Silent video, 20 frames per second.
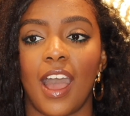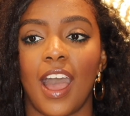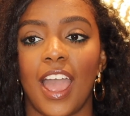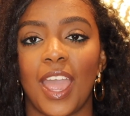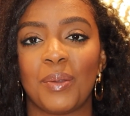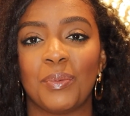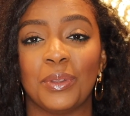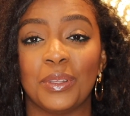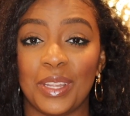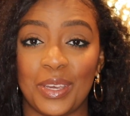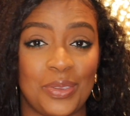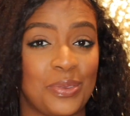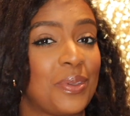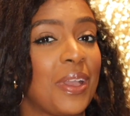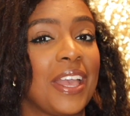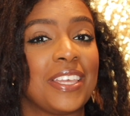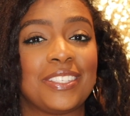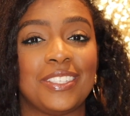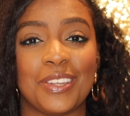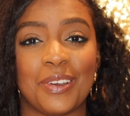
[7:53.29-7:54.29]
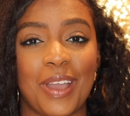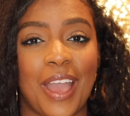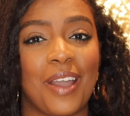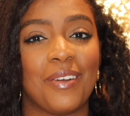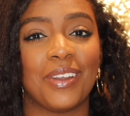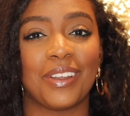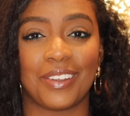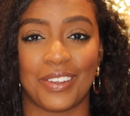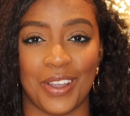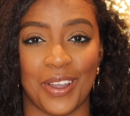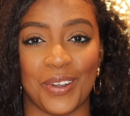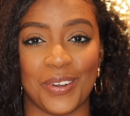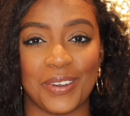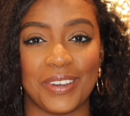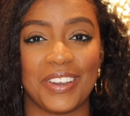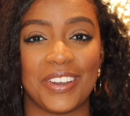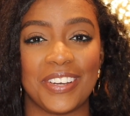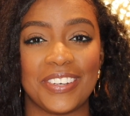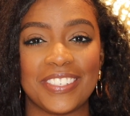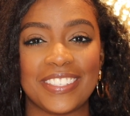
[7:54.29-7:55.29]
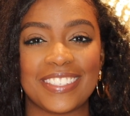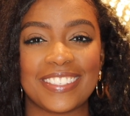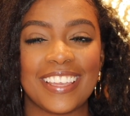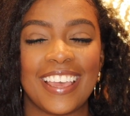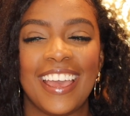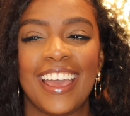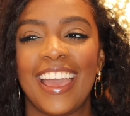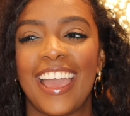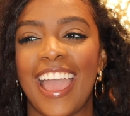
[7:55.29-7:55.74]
I will let you guys know how it goes.